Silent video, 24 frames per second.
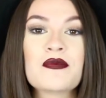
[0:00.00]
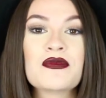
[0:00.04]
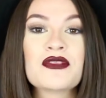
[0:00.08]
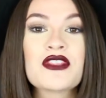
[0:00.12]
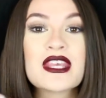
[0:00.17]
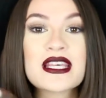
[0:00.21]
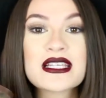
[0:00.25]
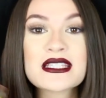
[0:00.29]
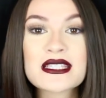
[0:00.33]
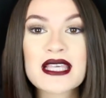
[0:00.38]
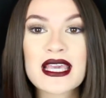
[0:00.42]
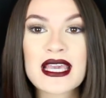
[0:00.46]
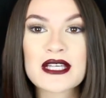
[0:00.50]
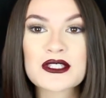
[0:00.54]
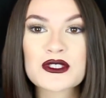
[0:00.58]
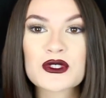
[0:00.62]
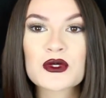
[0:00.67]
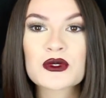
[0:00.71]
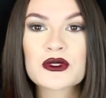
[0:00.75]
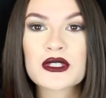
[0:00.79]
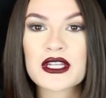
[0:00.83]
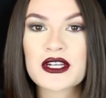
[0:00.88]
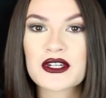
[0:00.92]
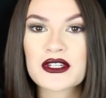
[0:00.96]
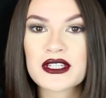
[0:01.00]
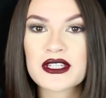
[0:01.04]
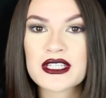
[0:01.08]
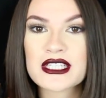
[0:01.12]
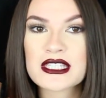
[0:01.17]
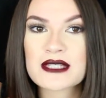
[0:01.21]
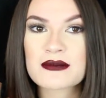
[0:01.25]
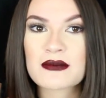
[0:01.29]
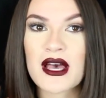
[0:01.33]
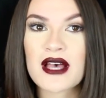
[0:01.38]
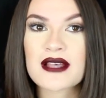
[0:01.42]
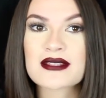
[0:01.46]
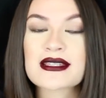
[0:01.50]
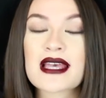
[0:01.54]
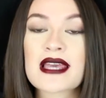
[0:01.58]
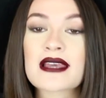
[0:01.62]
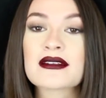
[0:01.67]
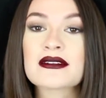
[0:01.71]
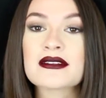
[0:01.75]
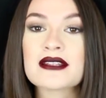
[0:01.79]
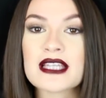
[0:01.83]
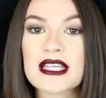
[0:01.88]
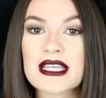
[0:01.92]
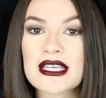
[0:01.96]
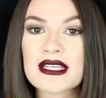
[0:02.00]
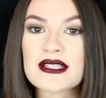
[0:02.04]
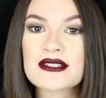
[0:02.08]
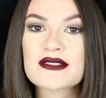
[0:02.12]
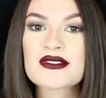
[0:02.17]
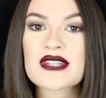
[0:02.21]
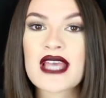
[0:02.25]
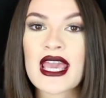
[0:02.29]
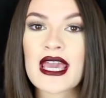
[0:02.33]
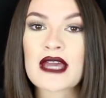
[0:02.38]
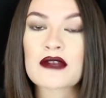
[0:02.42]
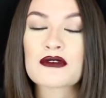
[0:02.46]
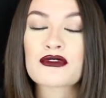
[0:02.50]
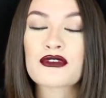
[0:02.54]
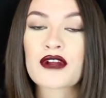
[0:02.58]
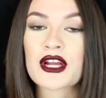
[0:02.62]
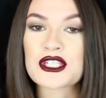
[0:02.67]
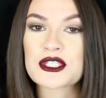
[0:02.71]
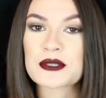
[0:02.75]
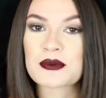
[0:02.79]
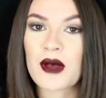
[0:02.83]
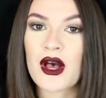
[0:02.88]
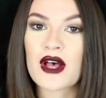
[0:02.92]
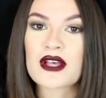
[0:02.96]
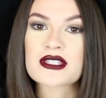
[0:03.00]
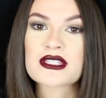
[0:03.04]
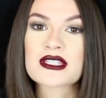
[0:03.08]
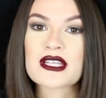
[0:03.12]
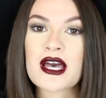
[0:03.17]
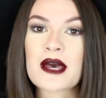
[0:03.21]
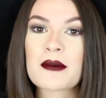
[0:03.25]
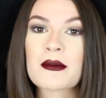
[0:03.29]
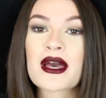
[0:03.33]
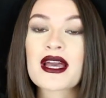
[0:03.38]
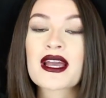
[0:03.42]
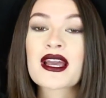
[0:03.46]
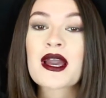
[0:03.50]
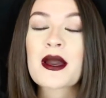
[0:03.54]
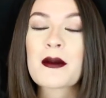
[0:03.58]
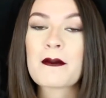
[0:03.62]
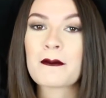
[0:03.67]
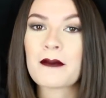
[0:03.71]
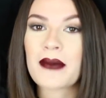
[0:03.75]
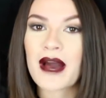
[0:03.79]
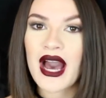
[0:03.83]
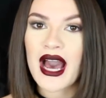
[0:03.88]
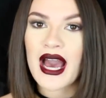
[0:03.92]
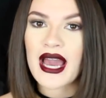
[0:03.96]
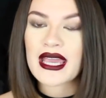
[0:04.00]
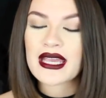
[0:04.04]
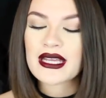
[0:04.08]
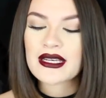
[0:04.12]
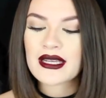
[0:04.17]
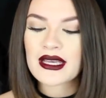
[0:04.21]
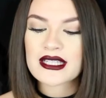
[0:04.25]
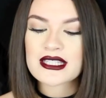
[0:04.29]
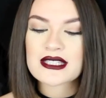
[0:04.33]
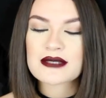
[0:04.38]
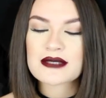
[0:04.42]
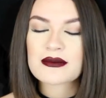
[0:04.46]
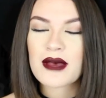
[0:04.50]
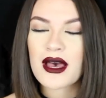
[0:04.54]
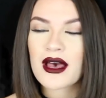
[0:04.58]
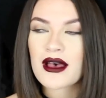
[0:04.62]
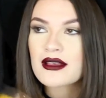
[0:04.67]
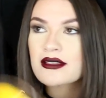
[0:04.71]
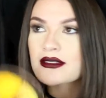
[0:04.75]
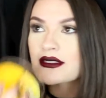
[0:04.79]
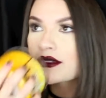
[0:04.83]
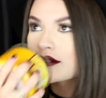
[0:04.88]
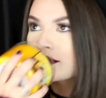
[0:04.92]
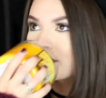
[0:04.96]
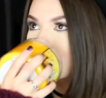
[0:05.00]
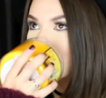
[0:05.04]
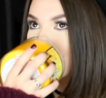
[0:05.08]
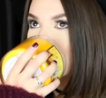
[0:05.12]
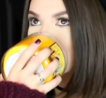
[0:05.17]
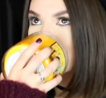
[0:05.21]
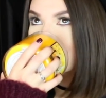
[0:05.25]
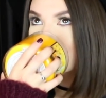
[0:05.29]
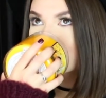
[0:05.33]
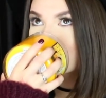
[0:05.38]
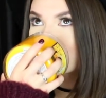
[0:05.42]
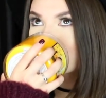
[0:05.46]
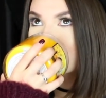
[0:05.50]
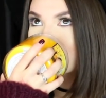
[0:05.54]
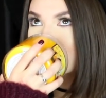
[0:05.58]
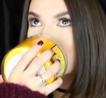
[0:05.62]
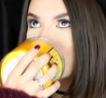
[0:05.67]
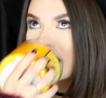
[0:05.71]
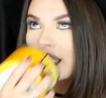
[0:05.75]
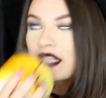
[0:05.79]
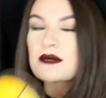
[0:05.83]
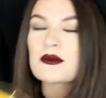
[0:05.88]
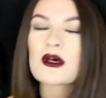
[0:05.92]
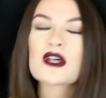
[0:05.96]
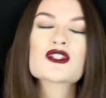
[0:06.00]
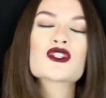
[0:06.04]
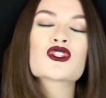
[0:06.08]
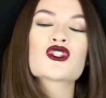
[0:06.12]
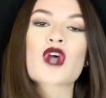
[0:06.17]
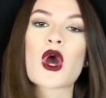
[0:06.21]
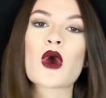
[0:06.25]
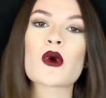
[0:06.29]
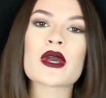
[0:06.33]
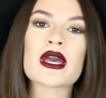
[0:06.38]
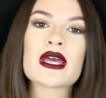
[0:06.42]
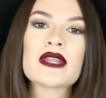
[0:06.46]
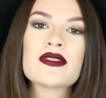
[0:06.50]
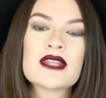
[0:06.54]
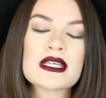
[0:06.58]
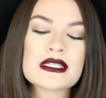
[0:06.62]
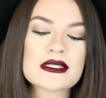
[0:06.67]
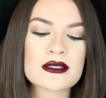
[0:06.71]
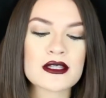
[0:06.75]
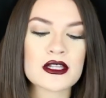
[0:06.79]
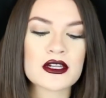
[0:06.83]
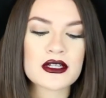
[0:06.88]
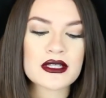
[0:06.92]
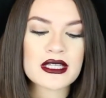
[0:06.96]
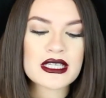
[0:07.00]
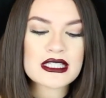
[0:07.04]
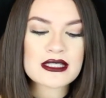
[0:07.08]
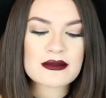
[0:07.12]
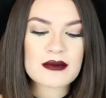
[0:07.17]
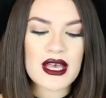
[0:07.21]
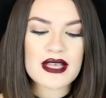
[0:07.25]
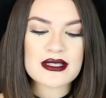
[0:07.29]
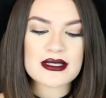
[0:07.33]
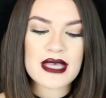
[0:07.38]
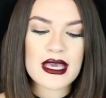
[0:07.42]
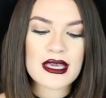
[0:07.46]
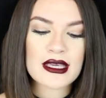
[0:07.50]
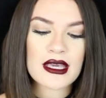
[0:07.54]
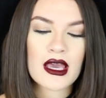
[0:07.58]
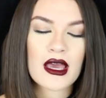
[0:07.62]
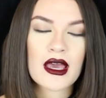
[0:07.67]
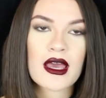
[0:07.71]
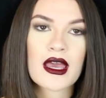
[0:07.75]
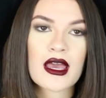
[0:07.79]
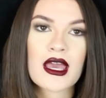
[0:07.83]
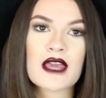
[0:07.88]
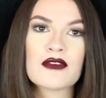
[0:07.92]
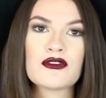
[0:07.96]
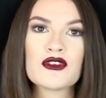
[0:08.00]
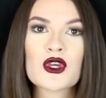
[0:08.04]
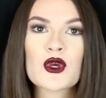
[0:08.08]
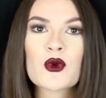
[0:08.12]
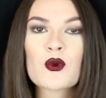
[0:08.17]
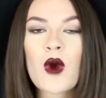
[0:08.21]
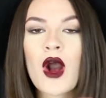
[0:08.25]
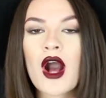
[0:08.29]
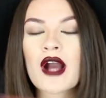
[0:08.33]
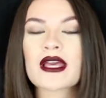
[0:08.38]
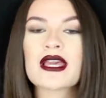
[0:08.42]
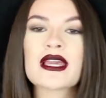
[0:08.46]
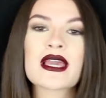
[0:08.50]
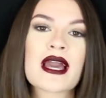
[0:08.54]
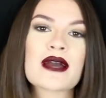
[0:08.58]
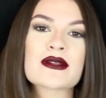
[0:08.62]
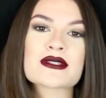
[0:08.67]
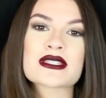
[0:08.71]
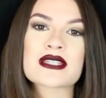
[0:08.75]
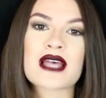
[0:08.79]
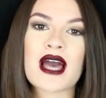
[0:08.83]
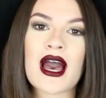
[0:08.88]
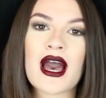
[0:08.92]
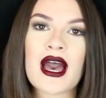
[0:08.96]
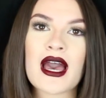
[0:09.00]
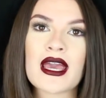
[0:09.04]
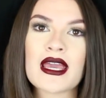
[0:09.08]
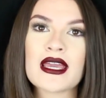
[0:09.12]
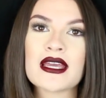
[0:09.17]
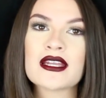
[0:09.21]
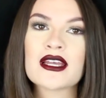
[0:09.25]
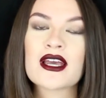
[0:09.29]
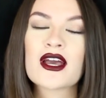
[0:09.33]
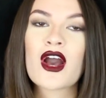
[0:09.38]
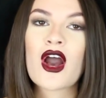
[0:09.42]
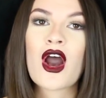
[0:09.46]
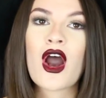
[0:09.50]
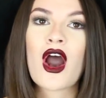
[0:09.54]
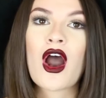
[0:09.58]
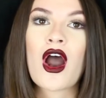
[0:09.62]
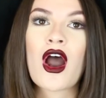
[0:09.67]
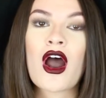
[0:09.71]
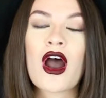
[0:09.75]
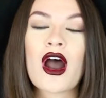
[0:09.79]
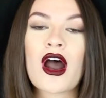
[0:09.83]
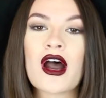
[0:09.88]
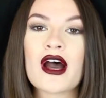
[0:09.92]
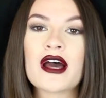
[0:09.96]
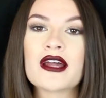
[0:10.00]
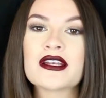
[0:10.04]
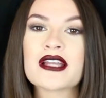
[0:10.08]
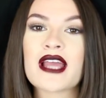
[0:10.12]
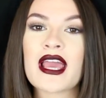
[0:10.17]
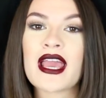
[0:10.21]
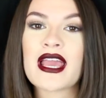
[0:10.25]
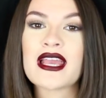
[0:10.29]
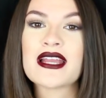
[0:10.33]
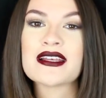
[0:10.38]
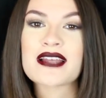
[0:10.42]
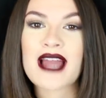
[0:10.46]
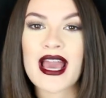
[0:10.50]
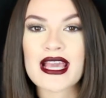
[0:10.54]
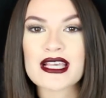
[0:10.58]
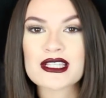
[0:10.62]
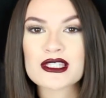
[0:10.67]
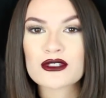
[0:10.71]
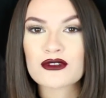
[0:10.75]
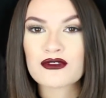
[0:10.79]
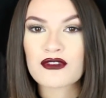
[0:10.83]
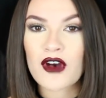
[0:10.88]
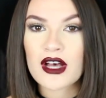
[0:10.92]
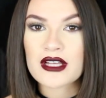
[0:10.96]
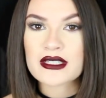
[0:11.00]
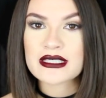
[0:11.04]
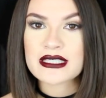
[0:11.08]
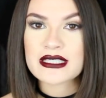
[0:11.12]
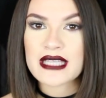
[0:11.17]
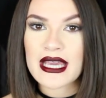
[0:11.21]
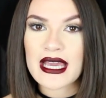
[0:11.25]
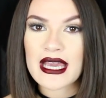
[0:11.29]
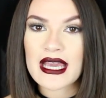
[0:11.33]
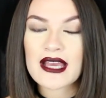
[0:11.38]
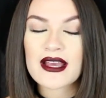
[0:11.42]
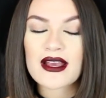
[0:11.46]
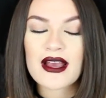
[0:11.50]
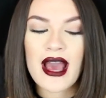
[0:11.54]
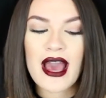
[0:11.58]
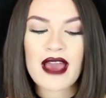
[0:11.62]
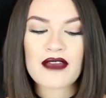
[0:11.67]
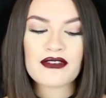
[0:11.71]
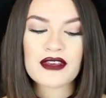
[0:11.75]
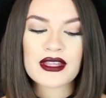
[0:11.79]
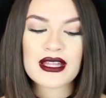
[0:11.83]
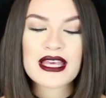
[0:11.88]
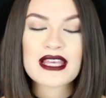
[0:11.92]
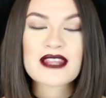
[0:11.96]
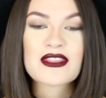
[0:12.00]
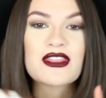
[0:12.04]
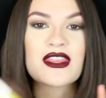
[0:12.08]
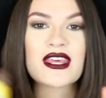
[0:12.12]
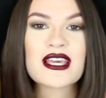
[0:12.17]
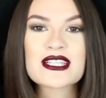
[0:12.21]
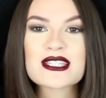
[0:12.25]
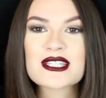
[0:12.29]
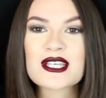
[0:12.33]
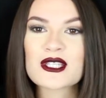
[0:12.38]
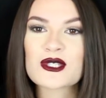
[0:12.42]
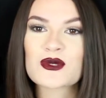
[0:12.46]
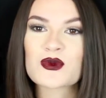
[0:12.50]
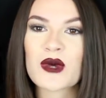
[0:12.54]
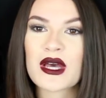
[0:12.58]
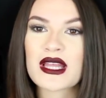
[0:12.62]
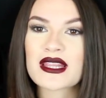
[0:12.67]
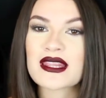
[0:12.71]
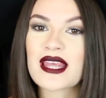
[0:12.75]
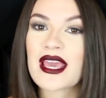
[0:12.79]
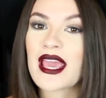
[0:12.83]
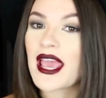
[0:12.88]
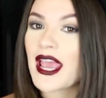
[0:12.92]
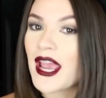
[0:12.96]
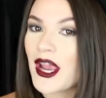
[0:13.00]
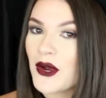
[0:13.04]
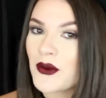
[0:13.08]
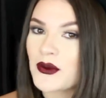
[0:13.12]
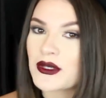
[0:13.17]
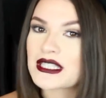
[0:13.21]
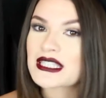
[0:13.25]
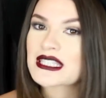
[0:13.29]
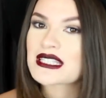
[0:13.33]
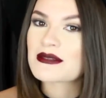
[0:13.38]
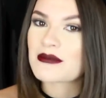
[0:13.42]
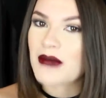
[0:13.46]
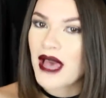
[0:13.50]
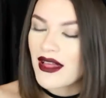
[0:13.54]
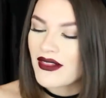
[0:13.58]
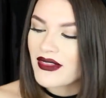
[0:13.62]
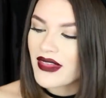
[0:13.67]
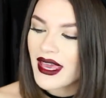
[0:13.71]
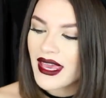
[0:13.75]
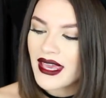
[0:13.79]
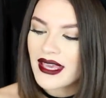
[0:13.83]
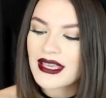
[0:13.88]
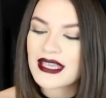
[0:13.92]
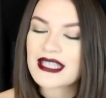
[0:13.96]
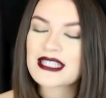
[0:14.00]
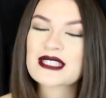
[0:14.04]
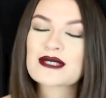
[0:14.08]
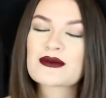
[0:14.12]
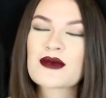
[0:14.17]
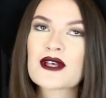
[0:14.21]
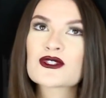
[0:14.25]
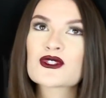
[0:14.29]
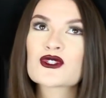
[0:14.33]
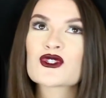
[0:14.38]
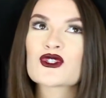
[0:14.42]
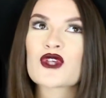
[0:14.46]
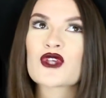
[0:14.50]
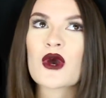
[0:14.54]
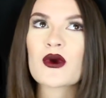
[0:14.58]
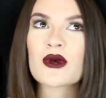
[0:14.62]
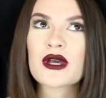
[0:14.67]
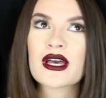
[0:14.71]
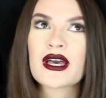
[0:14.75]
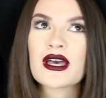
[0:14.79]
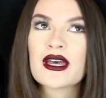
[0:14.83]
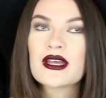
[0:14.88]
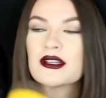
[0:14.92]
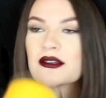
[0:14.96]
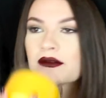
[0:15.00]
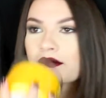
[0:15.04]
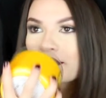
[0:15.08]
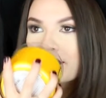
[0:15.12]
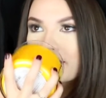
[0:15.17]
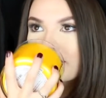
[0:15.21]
This candle literally smells like leaves and fresh balsam combined. It smells so good. This literally smells like if you're walking outside on a nice fall day. I feel like this is what the air would smell like. It smells so good.